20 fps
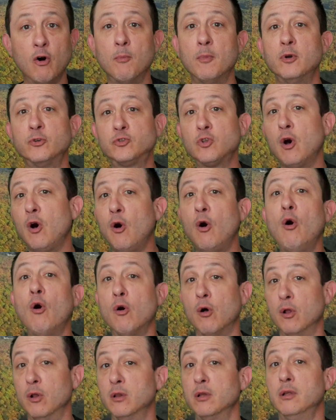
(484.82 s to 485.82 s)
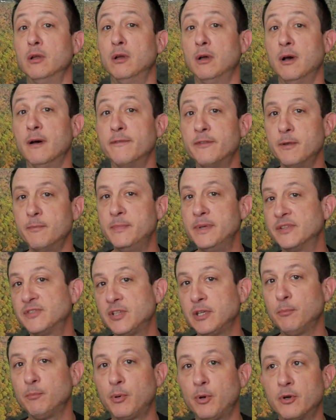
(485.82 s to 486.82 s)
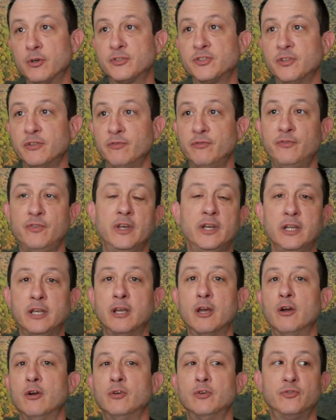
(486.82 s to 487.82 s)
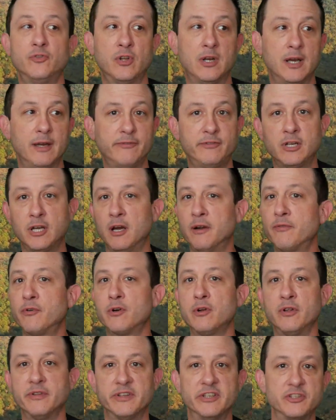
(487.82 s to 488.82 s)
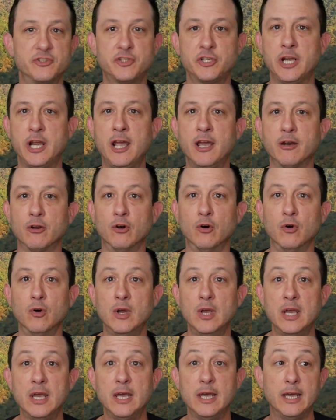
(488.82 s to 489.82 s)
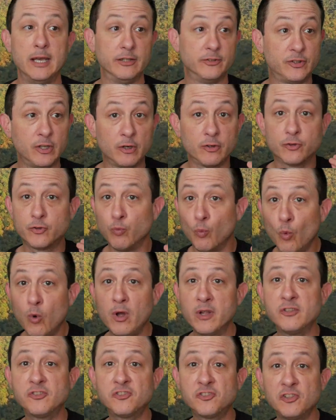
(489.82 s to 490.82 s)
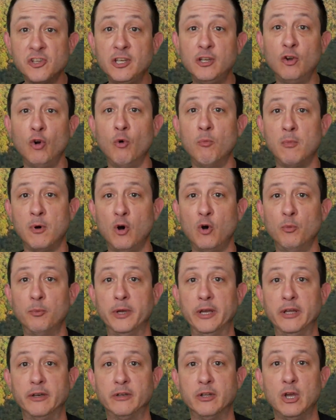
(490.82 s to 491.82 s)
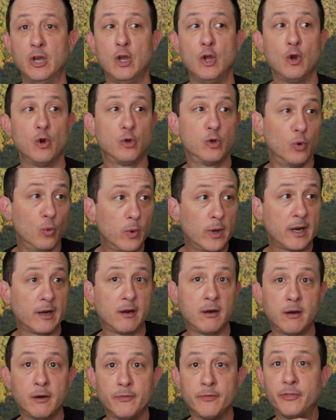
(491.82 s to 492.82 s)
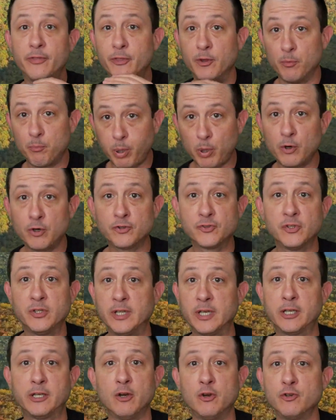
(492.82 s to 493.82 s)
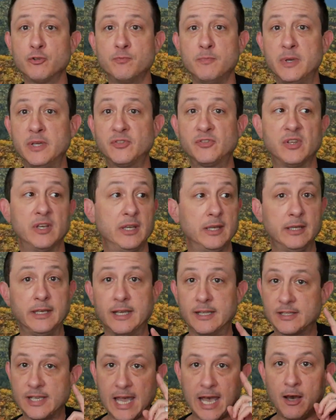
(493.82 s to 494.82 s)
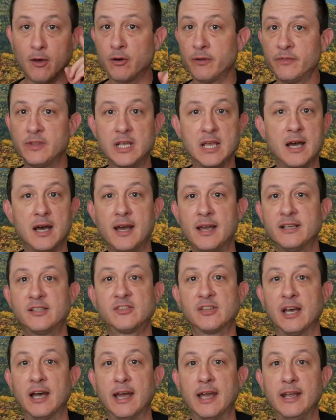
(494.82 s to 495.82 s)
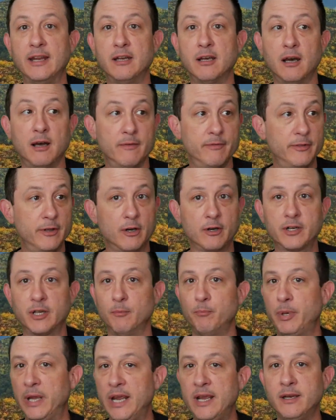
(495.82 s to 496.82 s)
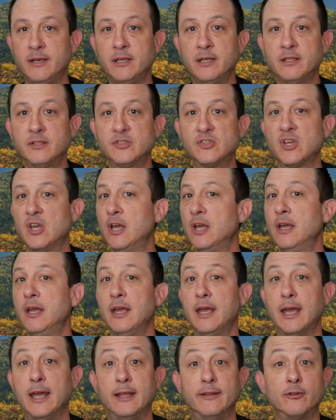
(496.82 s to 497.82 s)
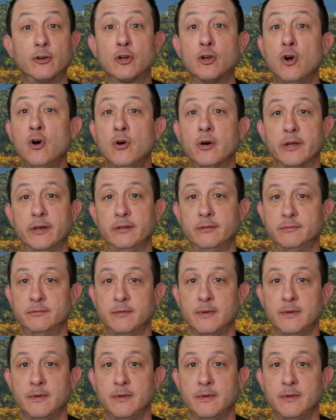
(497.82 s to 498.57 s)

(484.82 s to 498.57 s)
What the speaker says: almost all of the missing person videos that I've covered on this channel, is there's one single moment to where the person that goes missing gets out of the eyesight of their companions and they're gone.